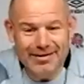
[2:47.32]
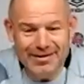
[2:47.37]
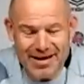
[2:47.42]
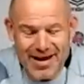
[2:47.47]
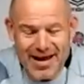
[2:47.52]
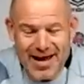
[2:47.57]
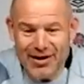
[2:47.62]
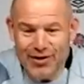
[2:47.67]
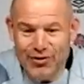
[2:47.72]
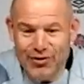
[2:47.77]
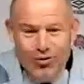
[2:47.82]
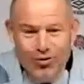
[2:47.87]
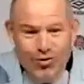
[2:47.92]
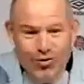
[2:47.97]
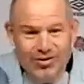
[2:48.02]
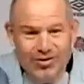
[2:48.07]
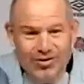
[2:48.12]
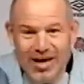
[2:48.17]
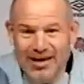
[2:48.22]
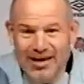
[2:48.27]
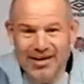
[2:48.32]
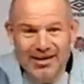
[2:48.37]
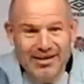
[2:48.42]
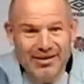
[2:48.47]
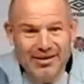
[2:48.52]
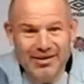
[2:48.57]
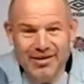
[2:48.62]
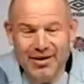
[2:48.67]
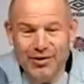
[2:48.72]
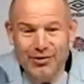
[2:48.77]
Yeah, good.
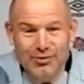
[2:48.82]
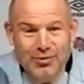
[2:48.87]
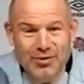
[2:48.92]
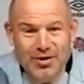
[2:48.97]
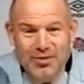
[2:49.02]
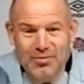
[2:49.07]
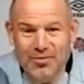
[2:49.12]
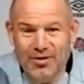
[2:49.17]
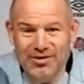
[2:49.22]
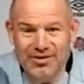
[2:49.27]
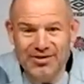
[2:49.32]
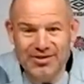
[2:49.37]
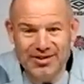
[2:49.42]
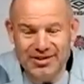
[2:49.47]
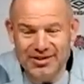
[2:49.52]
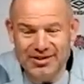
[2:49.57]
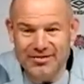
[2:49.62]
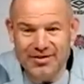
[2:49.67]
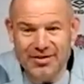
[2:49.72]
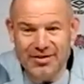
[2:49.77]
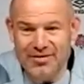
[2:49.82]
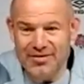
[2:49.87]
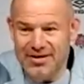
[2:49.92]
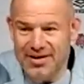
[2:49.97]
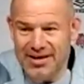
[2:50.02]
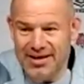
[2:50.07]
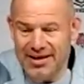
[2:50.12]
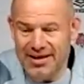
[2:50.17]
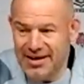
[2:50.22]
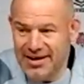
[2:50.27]
Eddie knows what he wants. He's
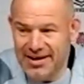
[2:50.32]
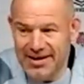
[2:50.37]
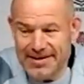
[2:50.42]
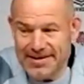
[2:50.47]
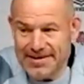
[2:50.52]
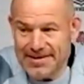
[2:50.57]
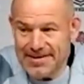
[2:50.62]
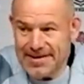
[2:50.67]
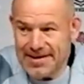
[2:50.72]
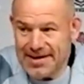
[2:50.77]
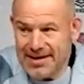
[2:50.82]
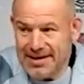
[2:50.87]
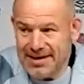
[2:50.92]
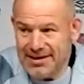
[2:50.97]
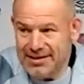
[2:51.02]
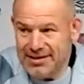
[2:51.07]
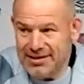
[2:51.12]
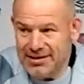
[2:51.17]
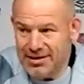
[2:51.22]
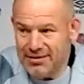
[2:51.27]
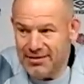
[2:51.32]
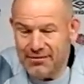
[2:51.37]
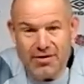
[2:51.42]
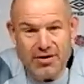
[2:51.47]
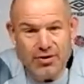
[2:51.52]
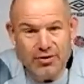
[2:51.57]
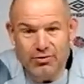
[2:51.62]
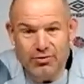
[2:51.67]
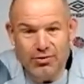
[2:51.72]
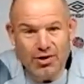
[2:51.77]
a
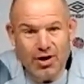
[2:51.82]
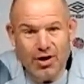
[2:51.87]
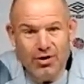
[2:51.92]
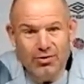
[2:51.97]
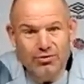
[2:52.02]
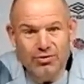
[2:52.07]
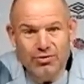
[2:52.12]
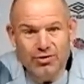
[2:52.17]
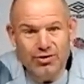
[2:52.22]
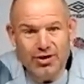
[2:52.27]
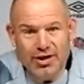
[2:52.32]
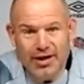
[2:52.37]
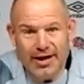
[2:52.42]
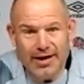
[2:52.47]
very good coach.